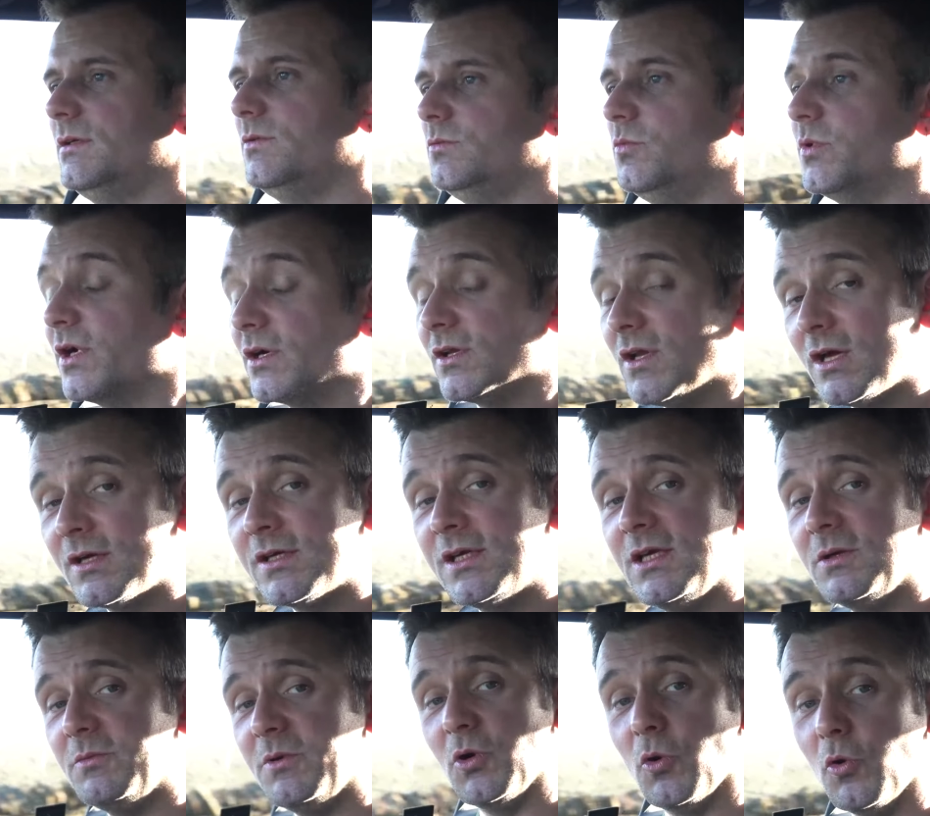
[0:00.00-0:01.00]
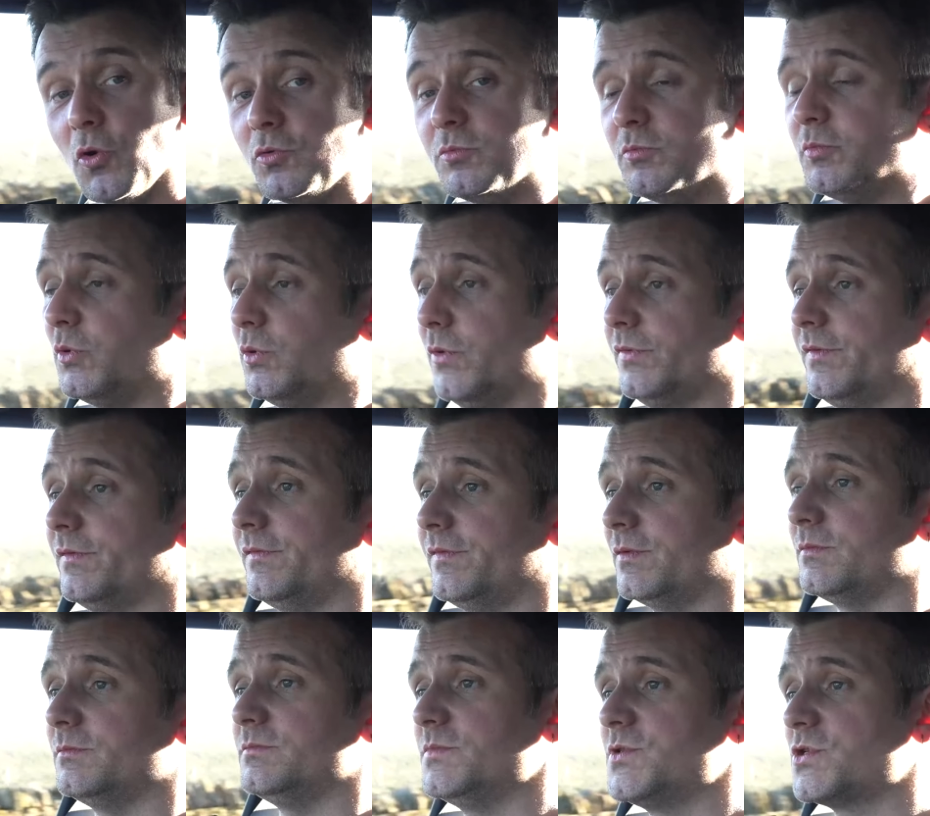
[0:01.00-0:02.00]
We're lucky we own both of
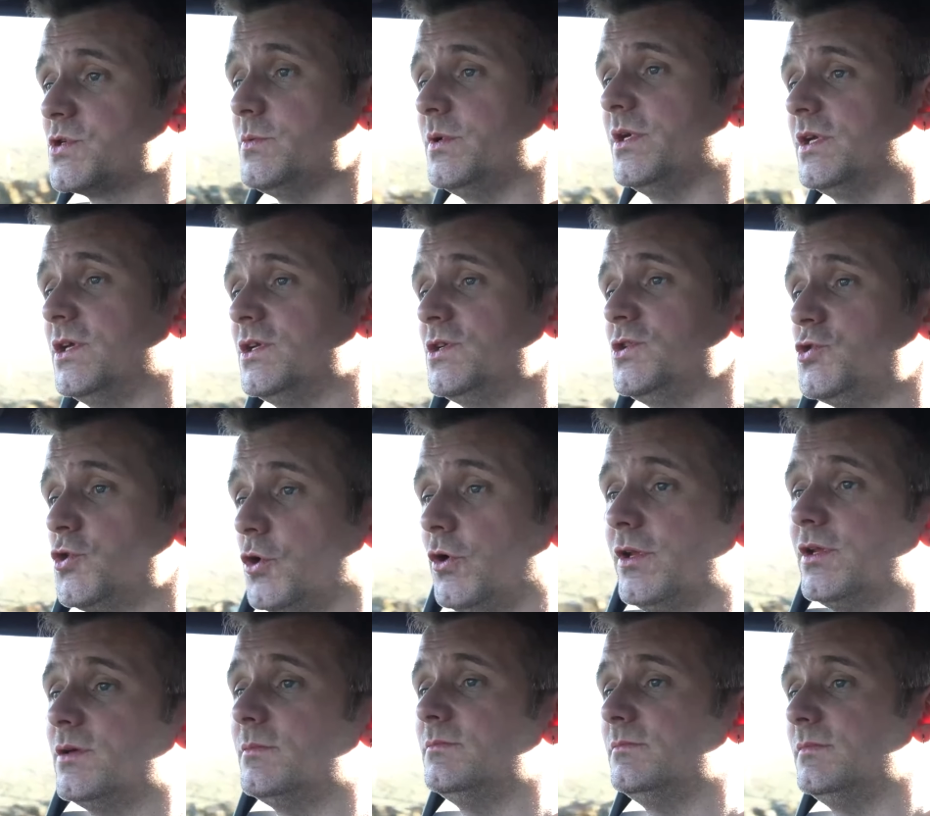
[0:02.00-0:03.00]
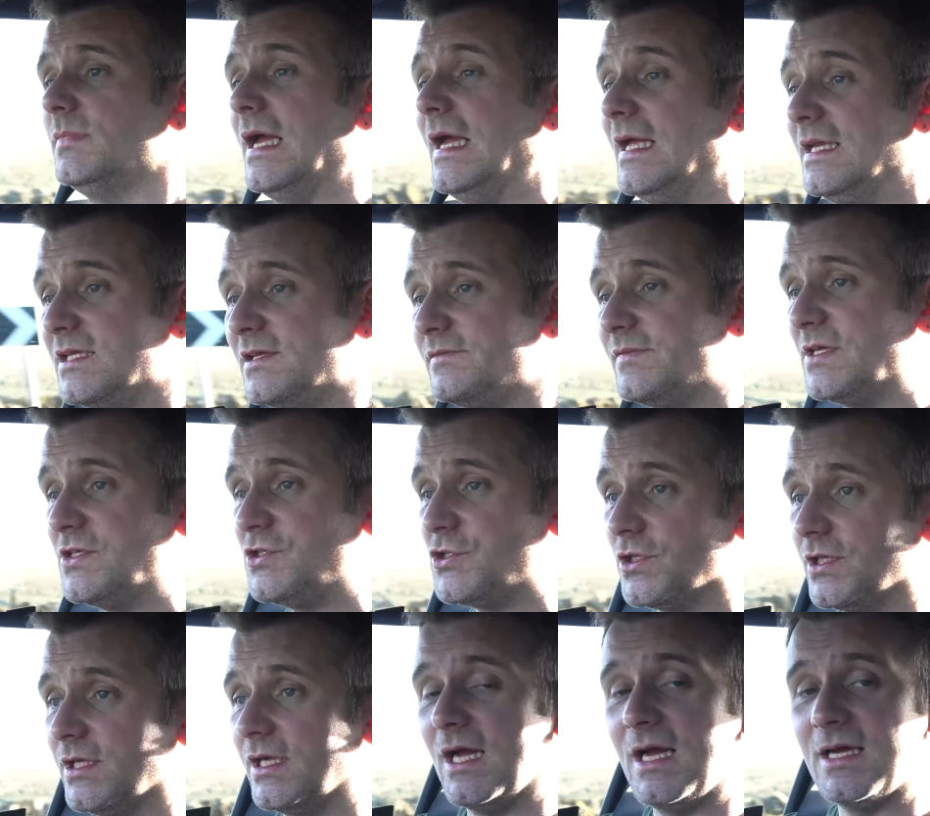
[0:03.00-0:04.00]
them so we can enjoy them
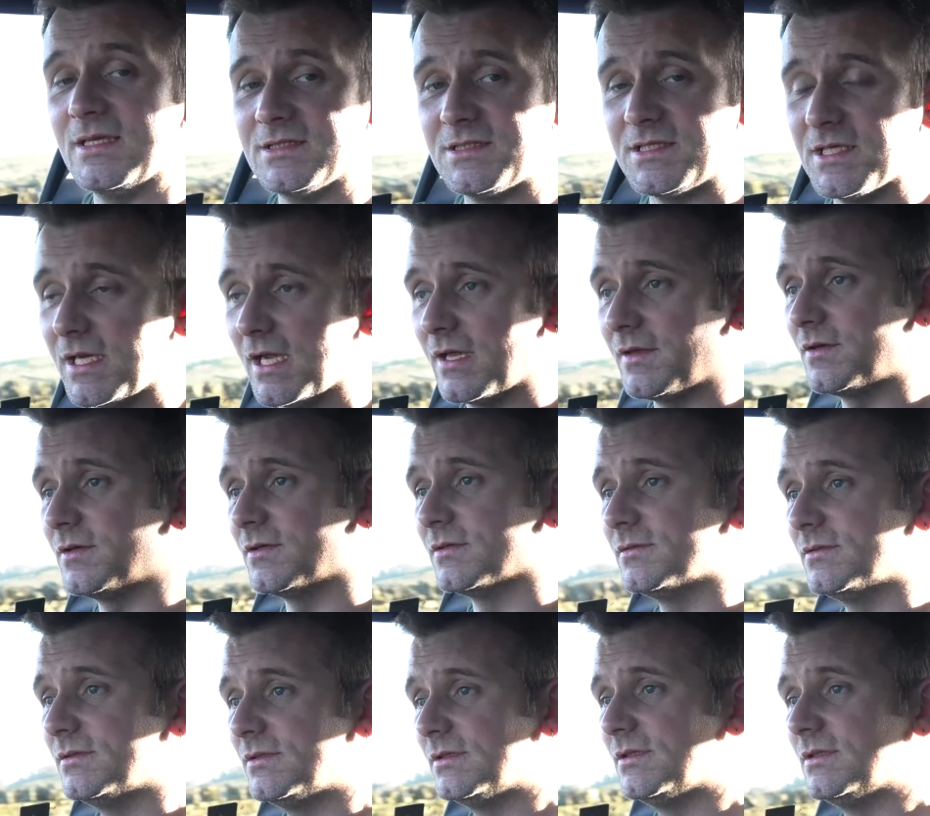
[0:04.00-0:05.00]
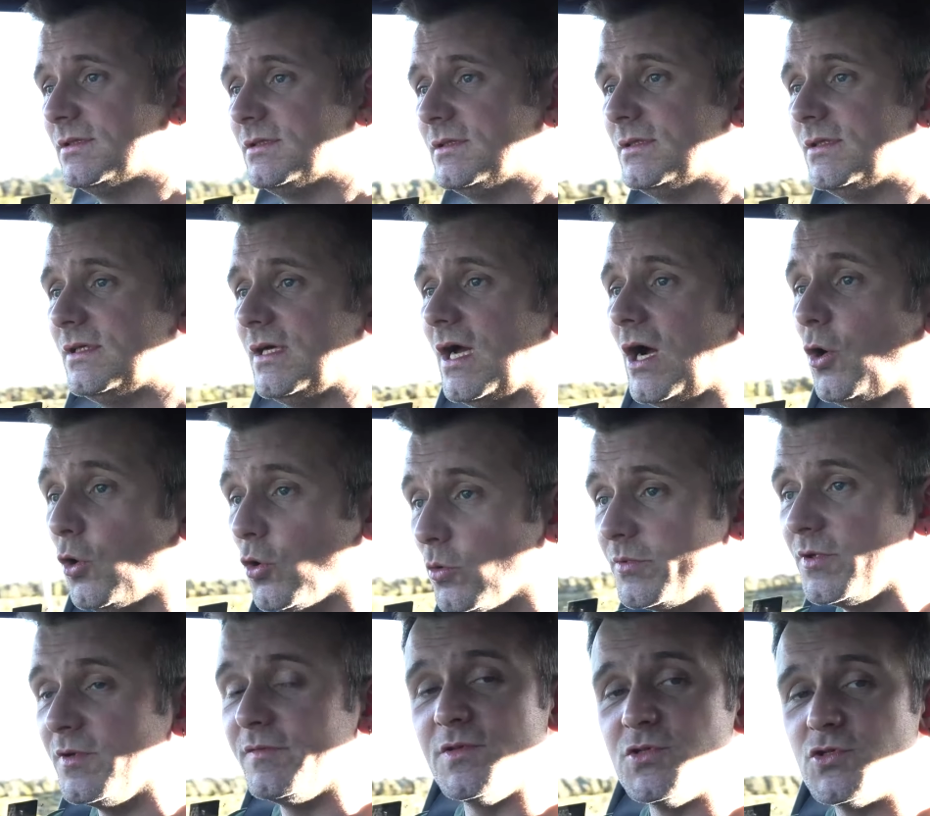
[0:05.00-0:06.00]
individually and together. I
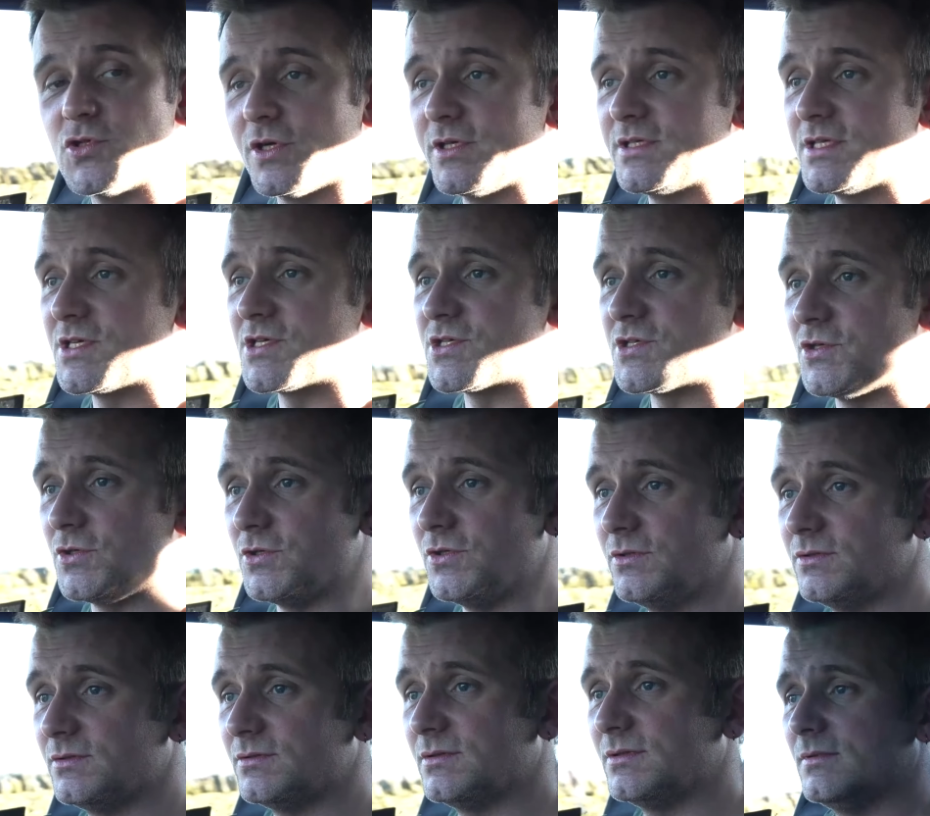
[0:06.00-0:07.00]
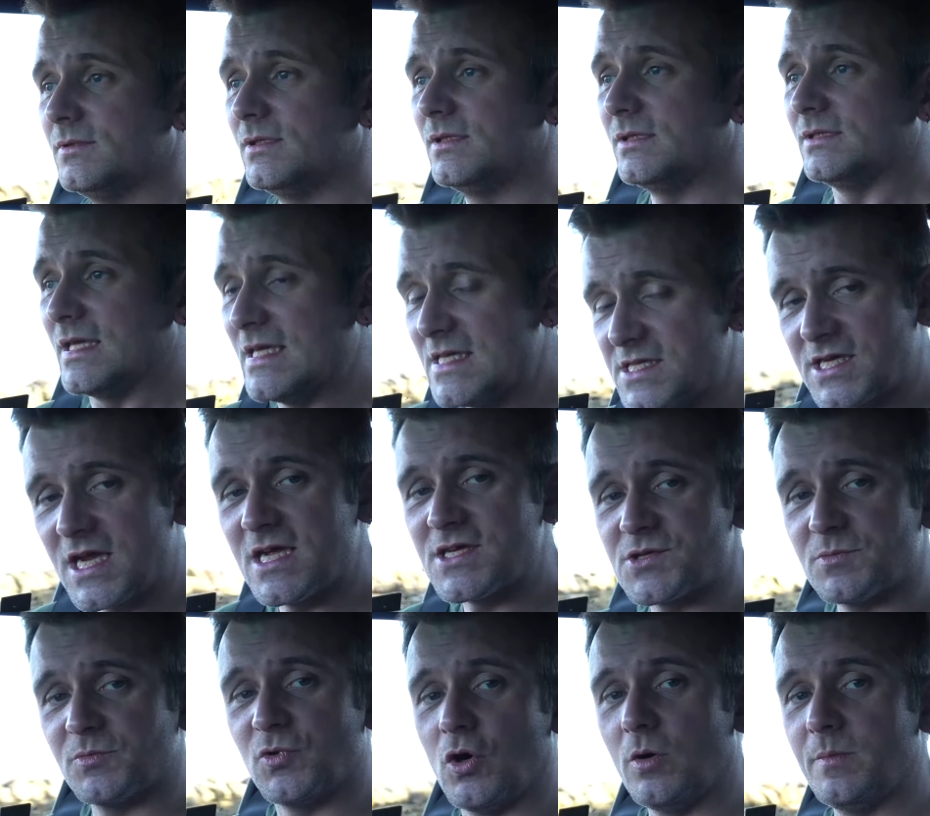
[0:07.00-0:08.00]
hope you've enjoyed this too. Let's get
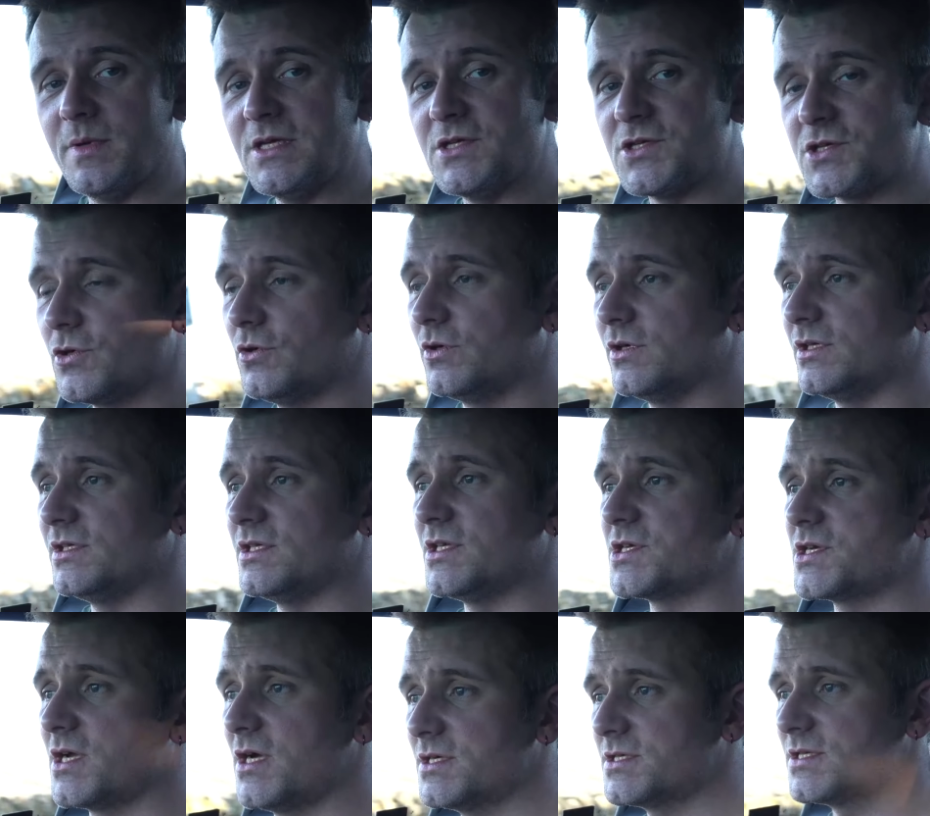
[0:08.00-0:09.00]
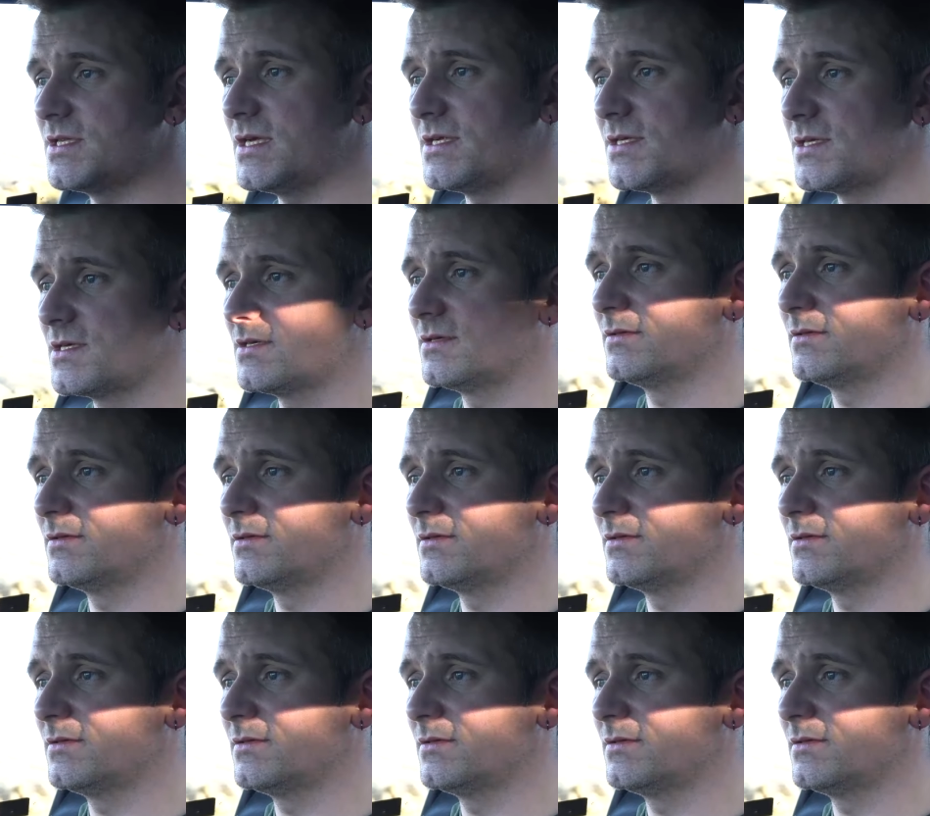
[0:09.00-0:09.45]
some comments going and discuss this.